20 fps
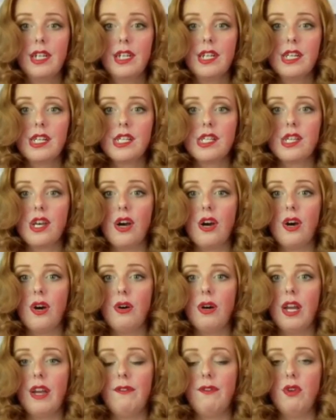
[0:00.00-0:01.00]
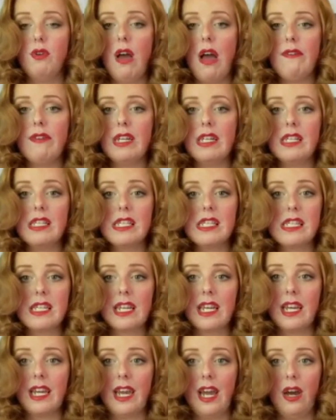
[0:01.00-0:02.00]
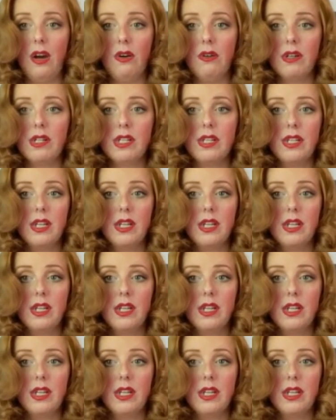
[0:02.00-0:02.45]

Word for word: So if you have ends sticking out,